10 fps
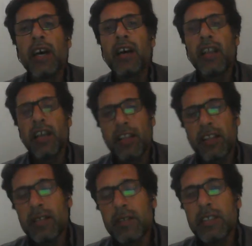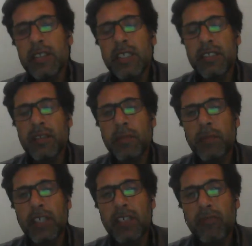Rather, there is a
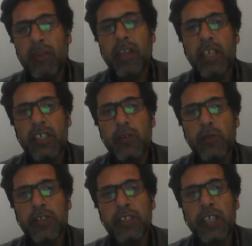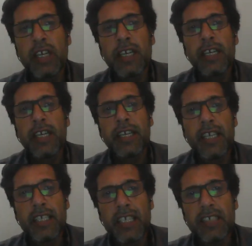kind of pick and choose. Yet
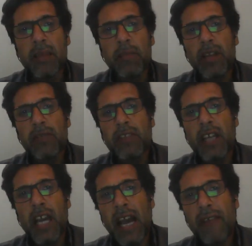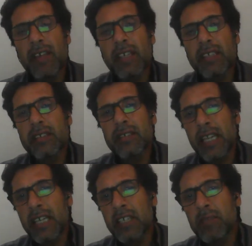another example of the havoc
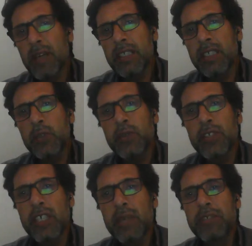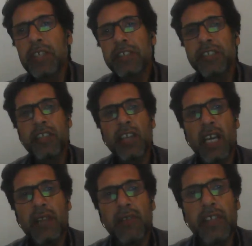wreaked by the new circumstances in the
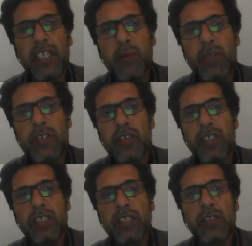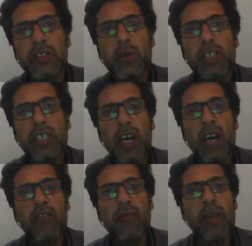life of the individual in the story
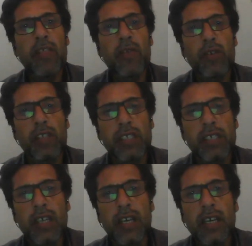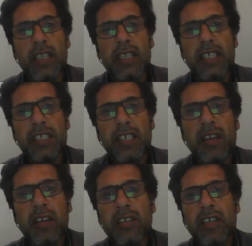of Methoni, the
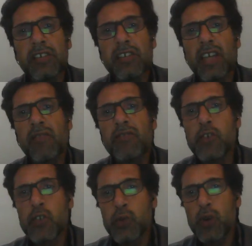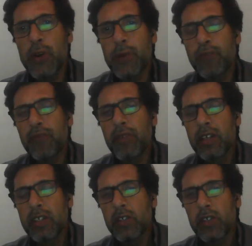younger daughter of Joshua.
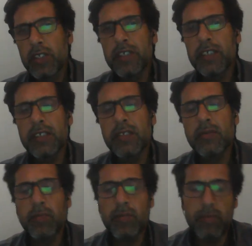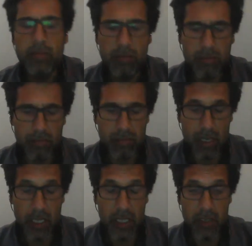This is the
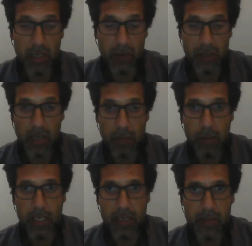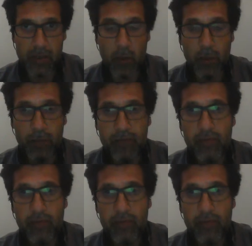leader of the opponent group.